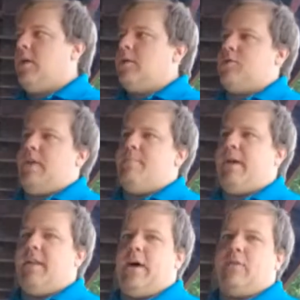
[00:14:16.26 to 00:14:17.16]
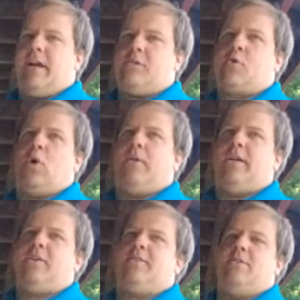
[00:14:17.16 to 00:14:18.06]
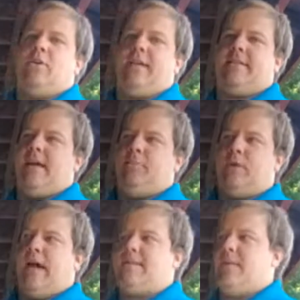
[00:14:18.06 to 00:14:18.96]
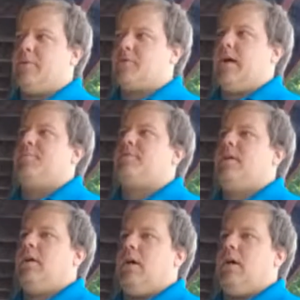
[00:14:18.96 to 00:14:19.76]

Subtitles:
So they bailed out large corporations that donate to them. You got table scraps.